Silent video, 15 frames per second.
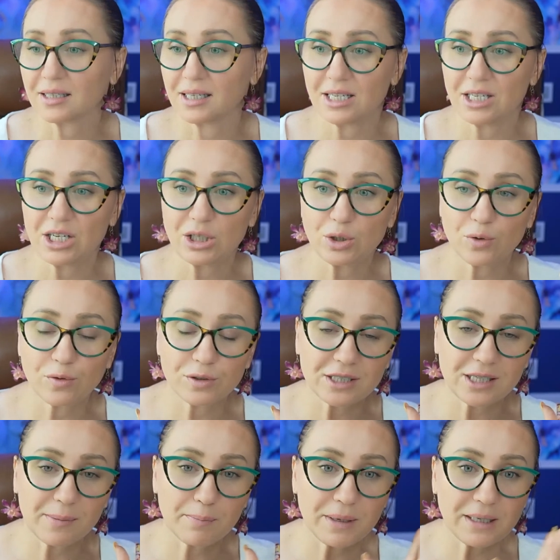They need to
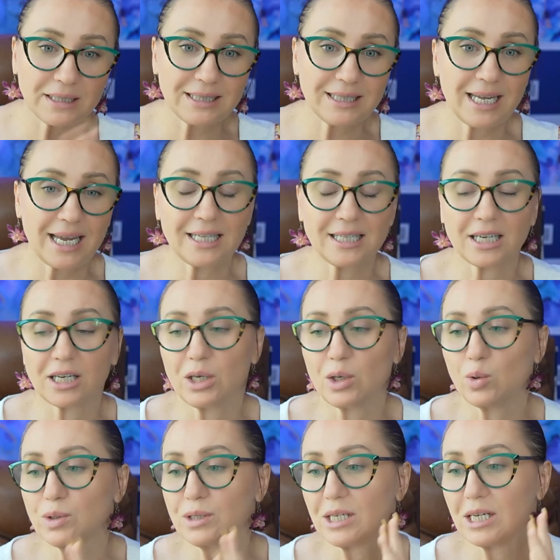submit data
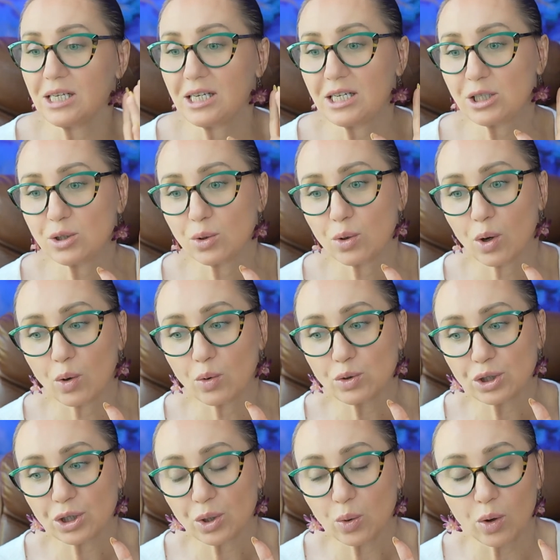queues. They need to go
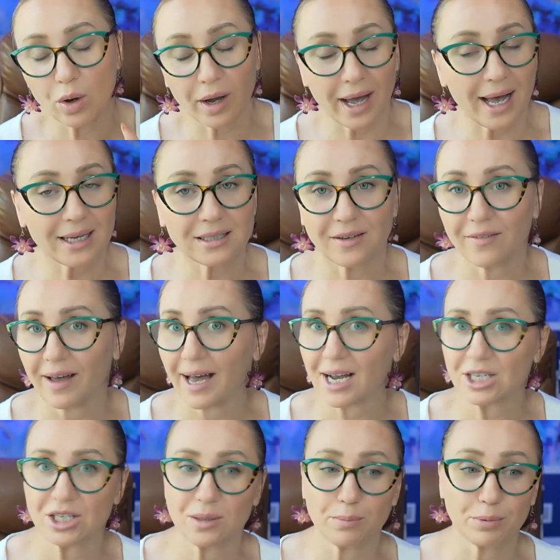through corrective
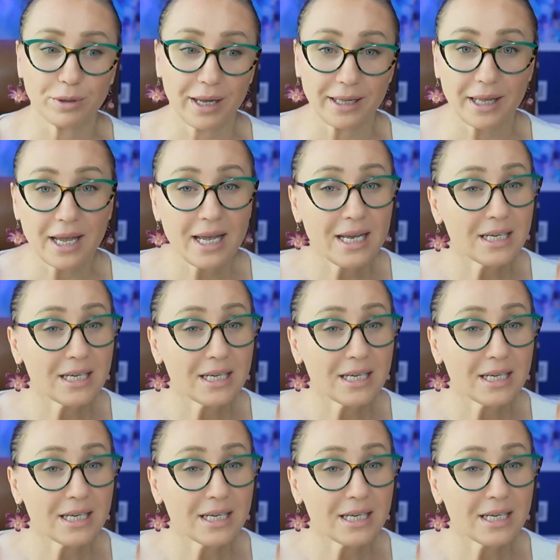action plan.